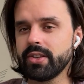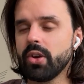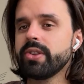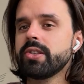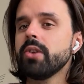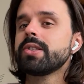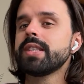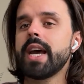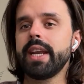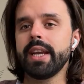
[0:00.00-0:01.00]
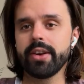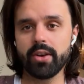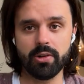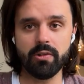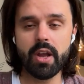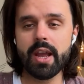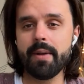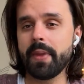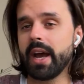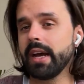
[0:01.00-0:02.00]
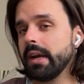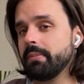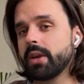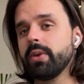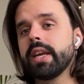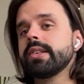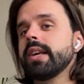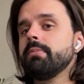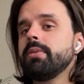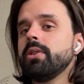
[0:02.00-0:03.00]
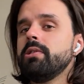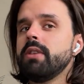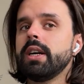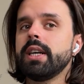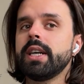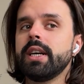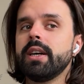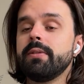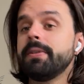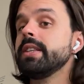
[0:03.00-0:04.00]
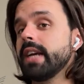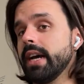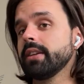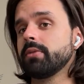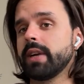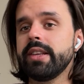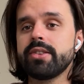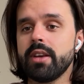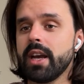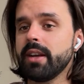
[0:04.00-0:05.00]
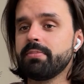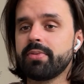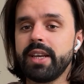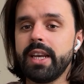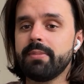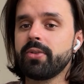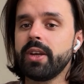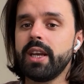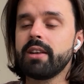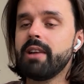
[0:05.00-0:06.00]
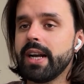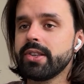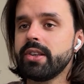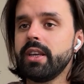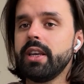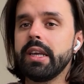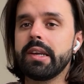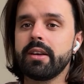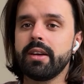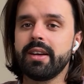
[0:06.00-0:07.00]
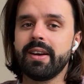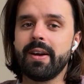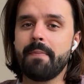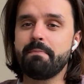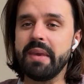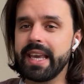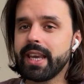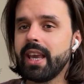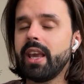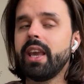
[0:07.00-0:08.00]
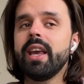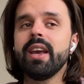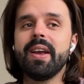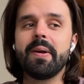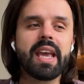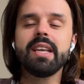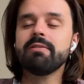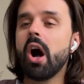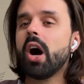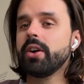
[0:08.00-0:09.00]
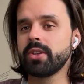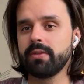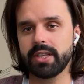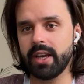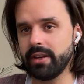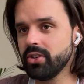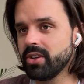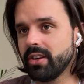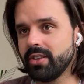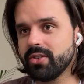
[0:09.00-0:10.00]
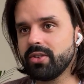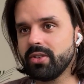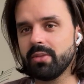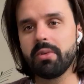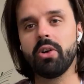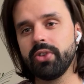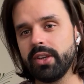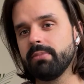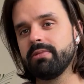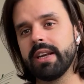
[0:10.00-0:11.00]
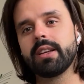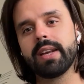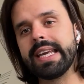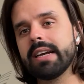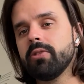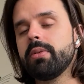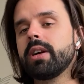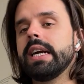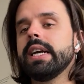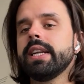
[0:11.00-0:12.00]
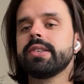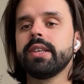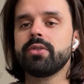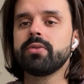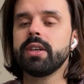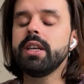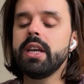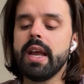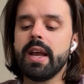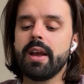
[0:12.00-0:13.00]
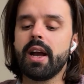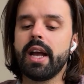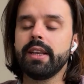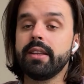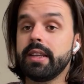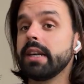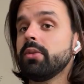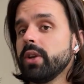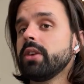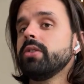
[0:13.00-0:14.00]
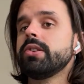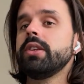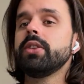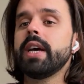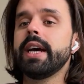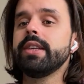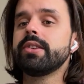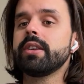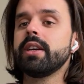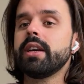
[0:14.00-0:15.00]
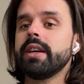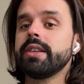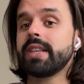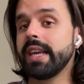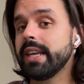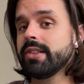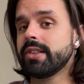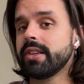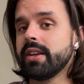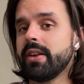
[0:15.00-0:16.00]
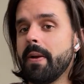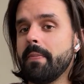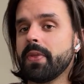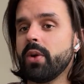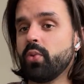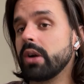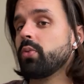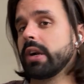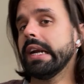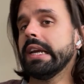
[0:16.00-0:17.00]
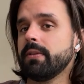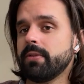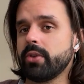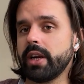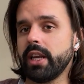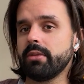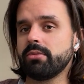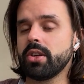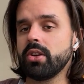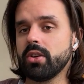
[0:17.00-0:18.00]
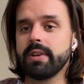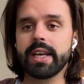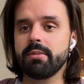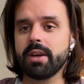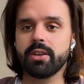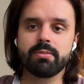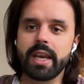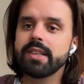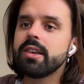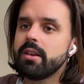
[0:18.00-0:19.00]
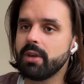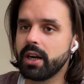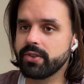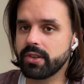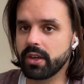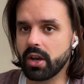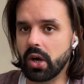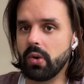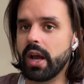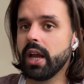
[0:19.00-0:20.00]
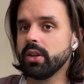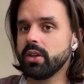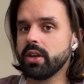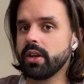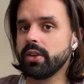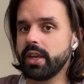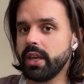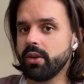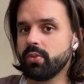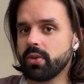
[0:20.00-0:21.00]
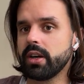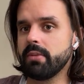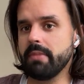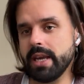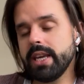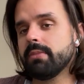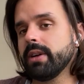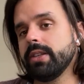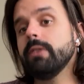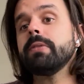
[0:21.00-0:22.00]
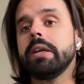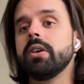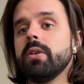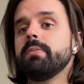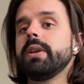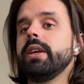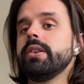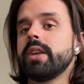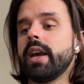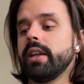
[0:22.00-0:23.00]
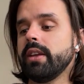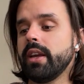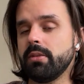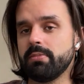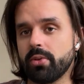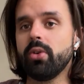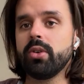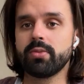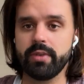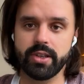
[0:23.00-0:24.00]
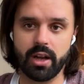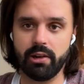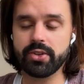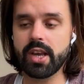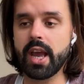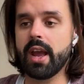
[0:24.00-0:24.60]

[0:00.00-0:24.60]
So it's not static at all. A quick example, fintech, right? Pretty classic, picky, paying lots of attention to all the like legal part, etc. And there we could see that skits were working for it, don't know, like about 18 months ago, and they were made by different companies and it brought results.